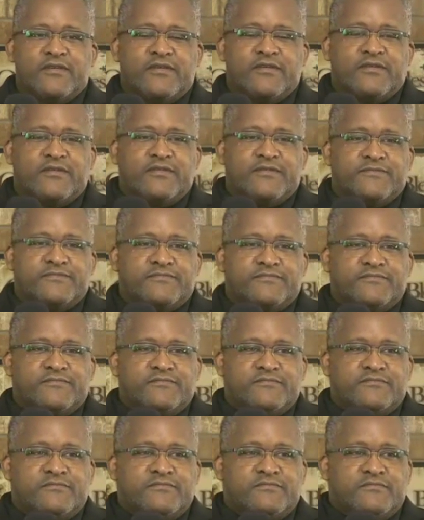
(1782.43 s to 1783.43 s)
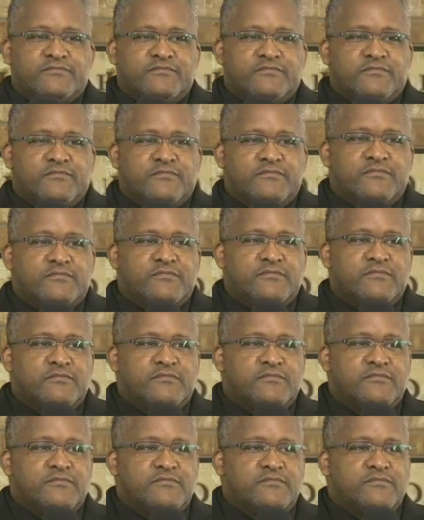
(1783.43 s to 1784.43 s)

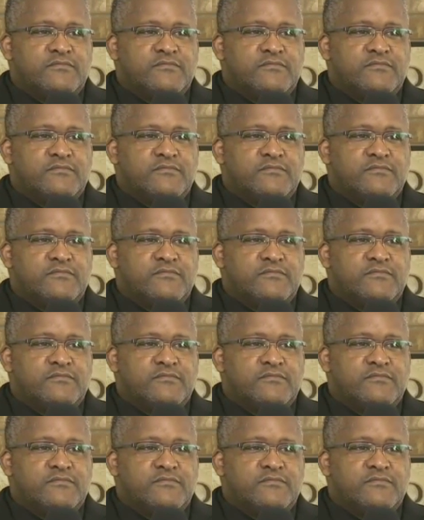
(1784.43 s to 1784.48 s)
Nothing is said.